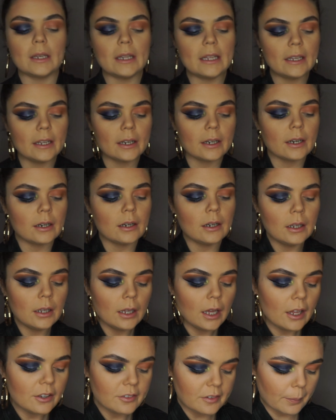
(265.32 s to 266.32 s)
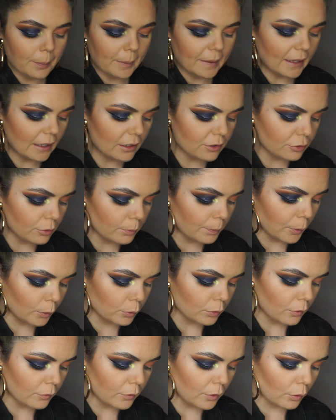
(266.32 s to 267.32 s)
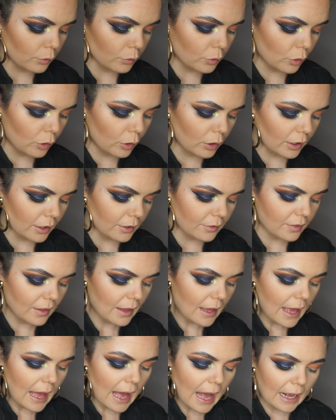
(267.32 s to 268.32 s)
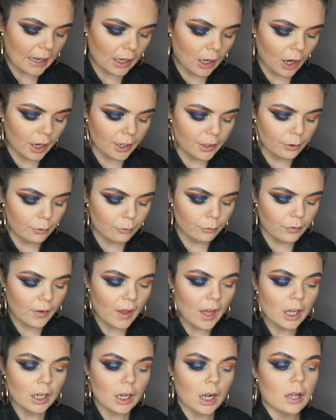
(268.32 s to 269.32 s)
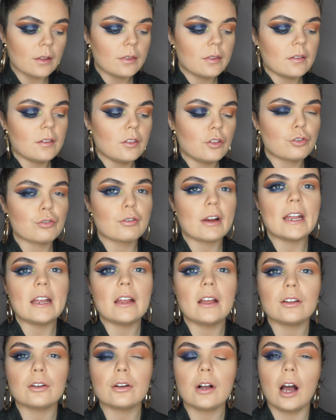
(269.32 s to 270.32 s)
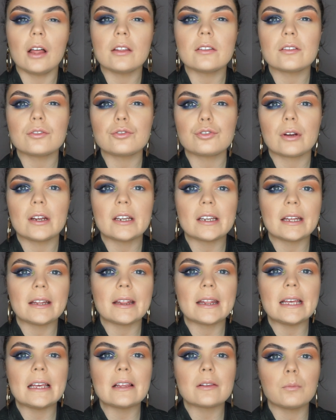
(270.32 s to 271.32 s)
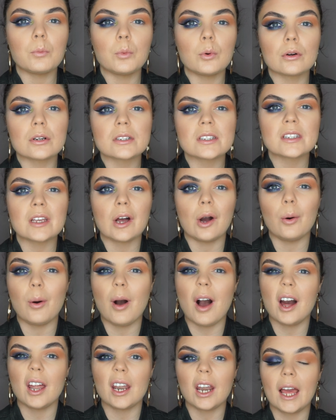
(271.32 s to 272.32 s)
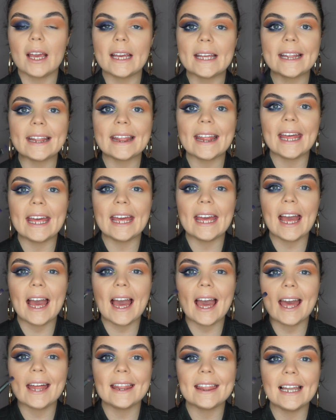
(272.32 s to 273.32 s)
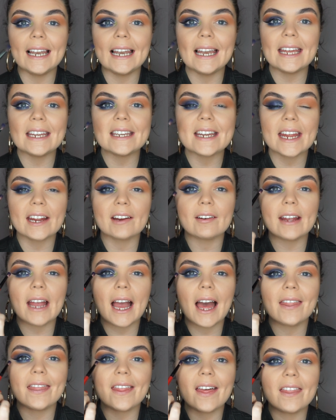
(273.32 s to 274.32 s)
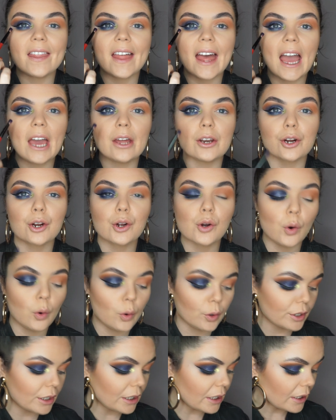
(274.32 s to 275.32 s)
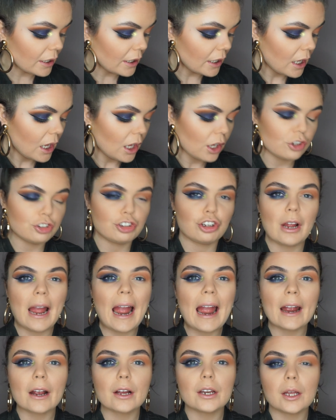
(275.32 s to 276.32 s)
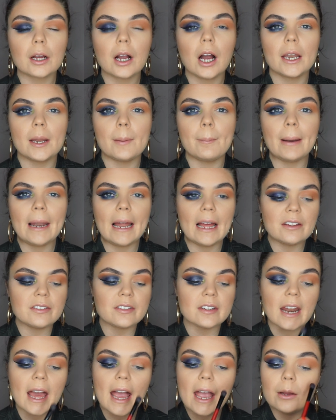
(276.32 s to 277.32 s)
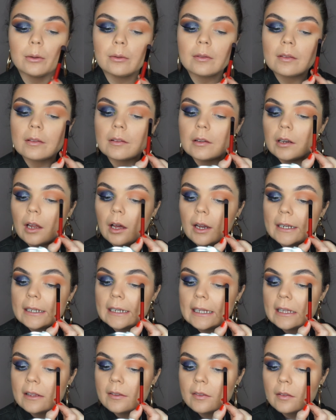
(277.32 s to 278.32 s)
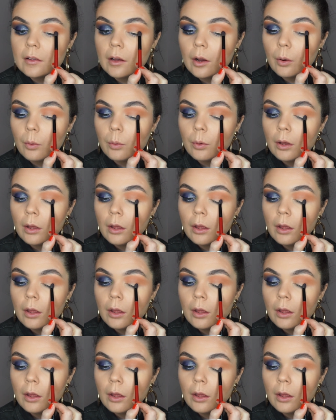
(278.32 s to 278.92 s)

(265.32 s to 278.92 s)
here, dipping into both of those colours and kind of concentrating these more so on like the lid area and then the outer corner, because you are going to kind of blend it out slightly. So